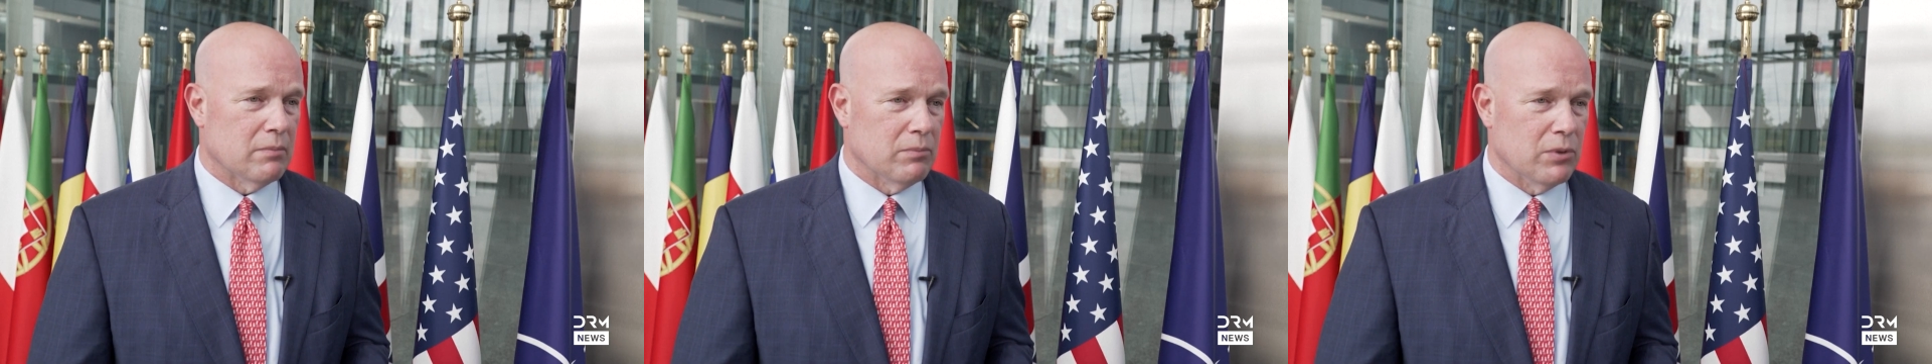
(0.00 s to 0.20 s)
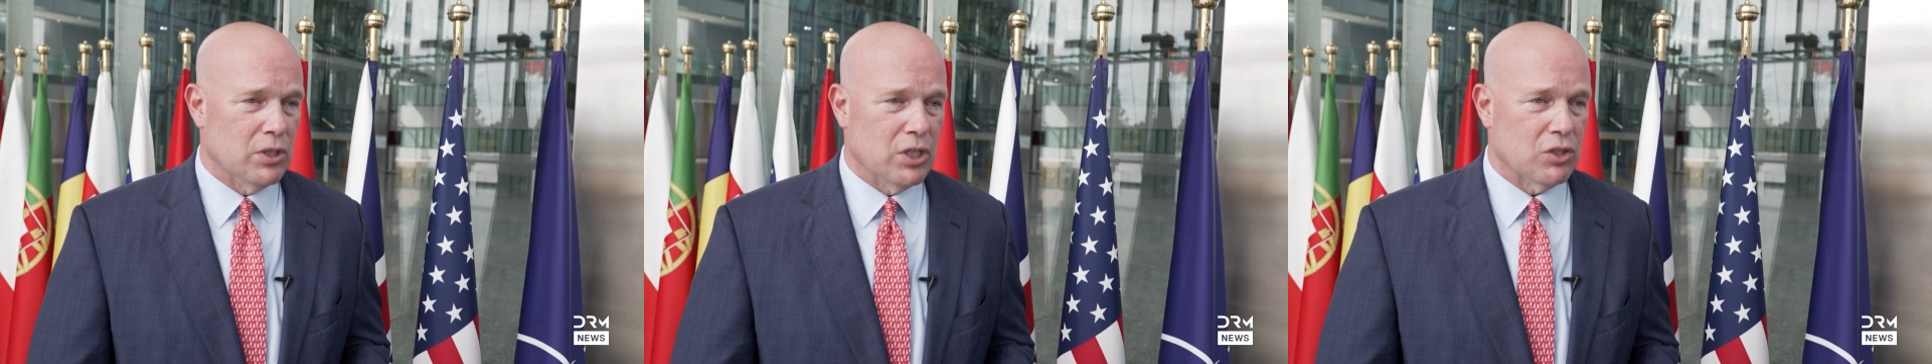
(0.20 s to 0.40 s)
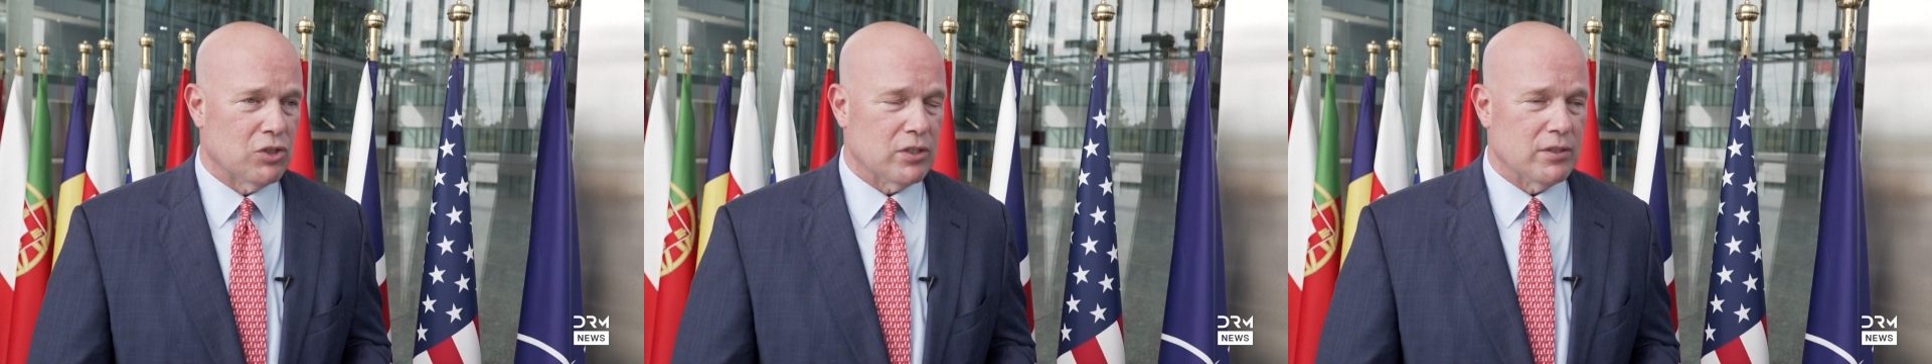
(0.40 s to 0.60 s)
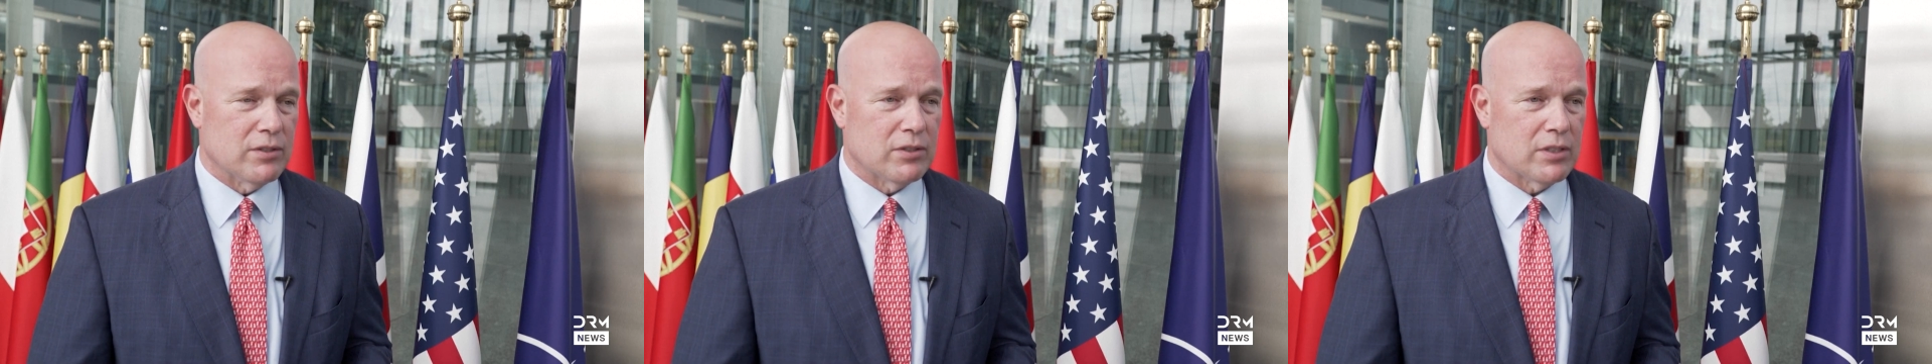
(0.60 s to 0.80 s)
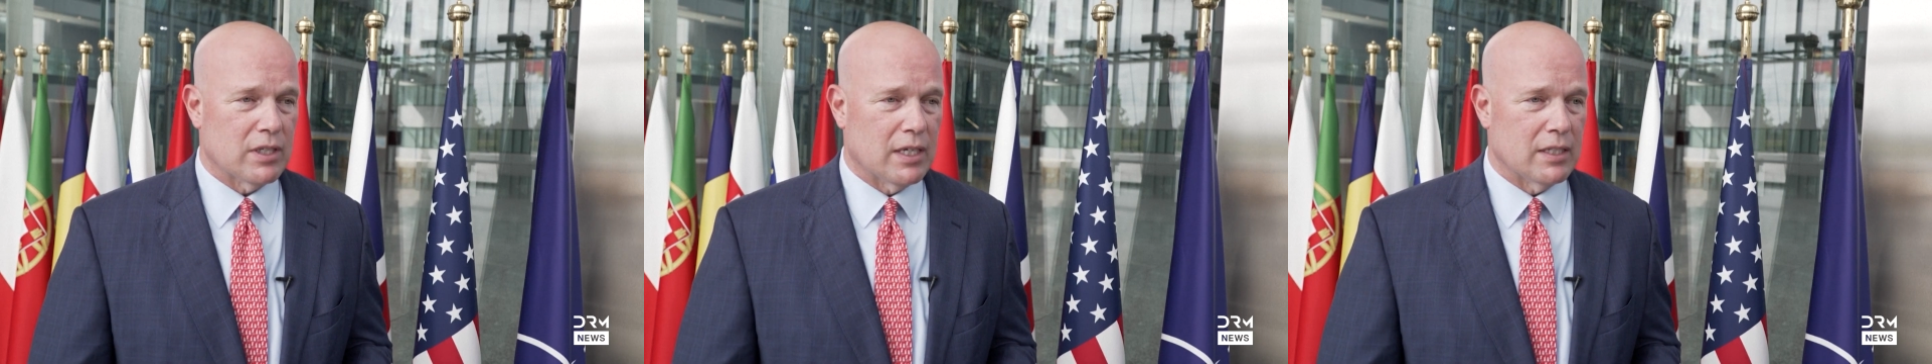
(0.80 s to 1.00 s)

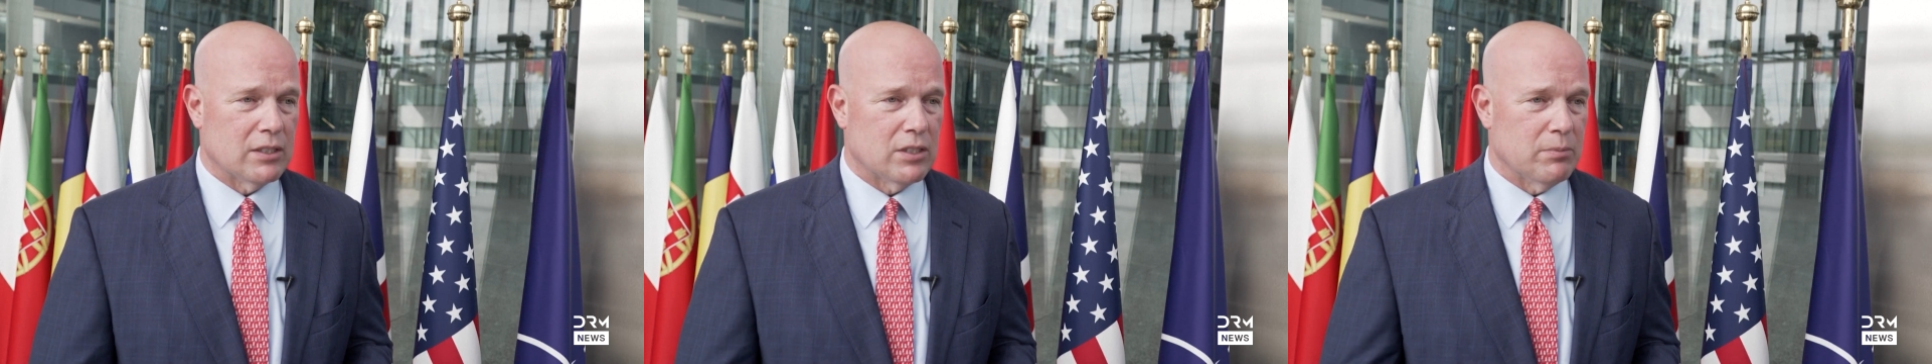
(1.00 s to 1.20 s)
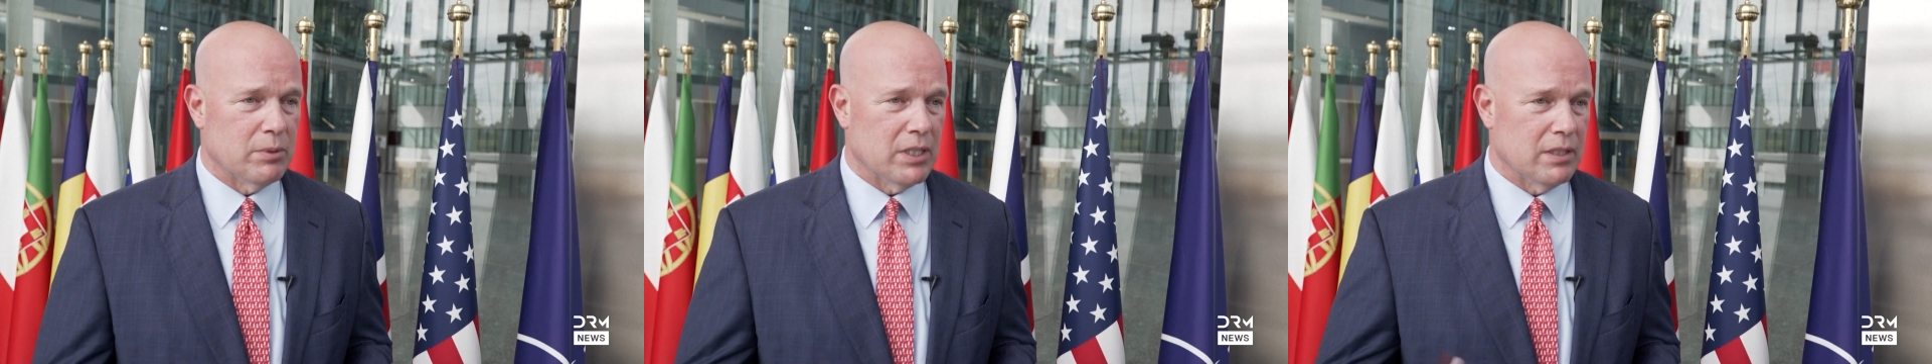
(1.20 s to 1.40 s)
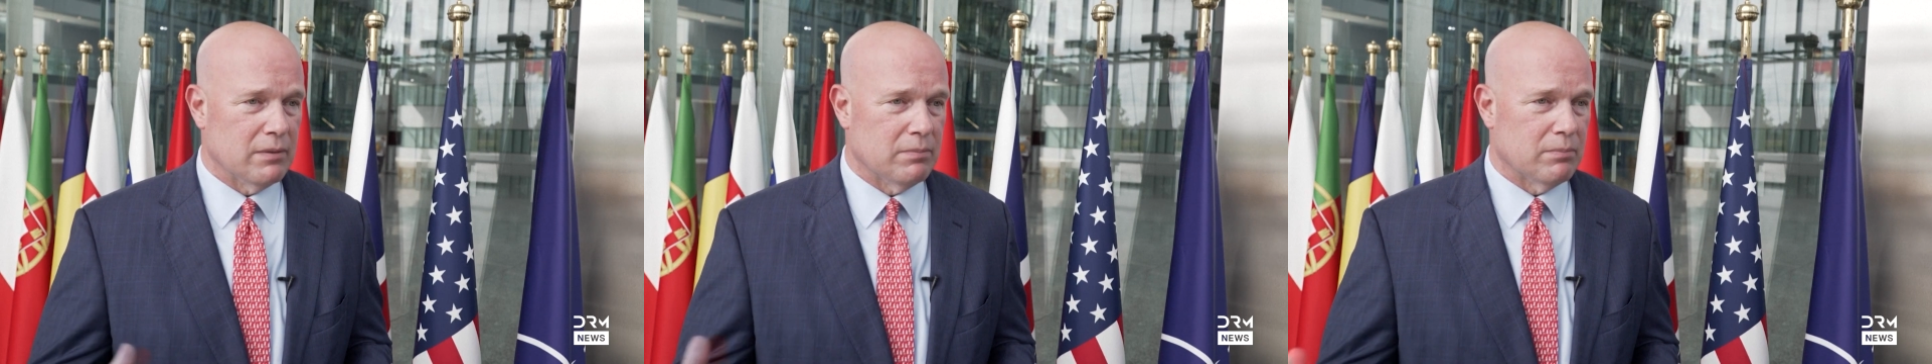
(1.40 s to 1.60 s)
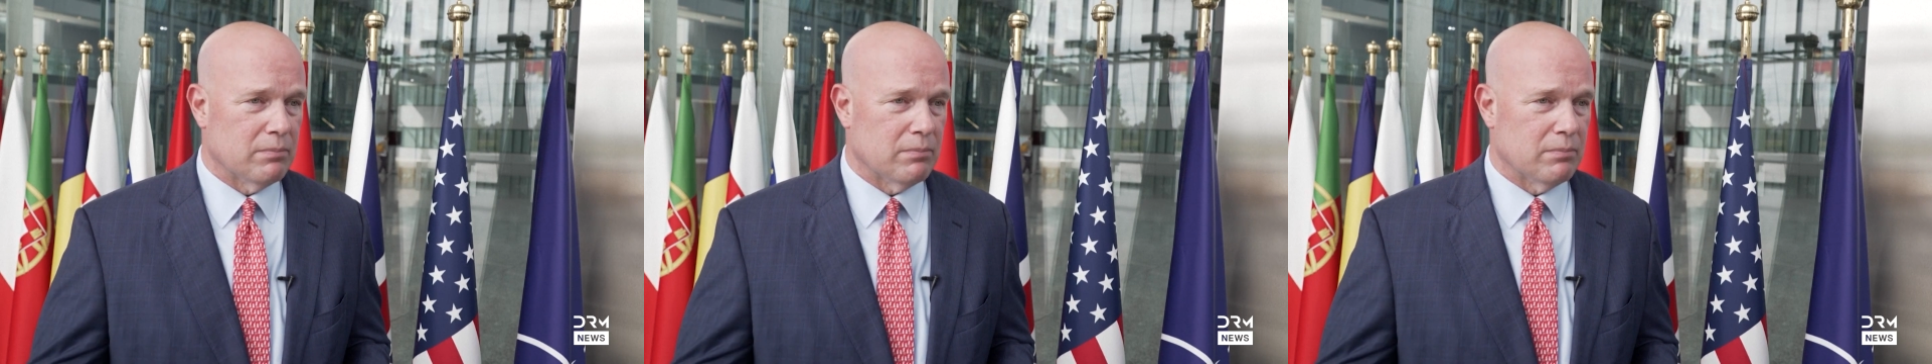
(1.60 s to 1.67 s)
munitions to be